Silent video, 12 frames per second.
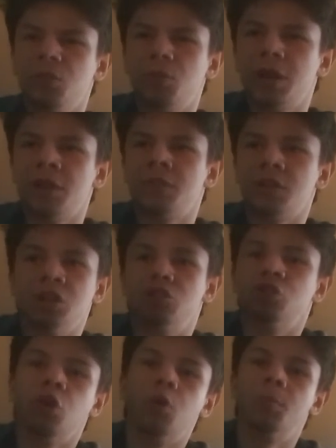way of
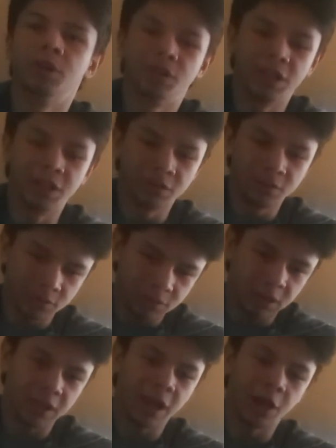interpreting
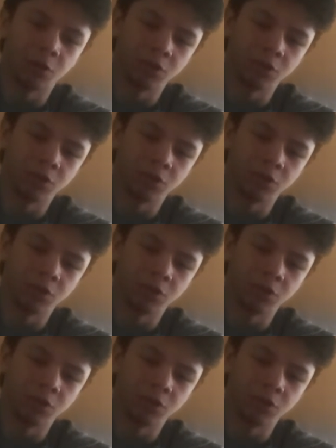how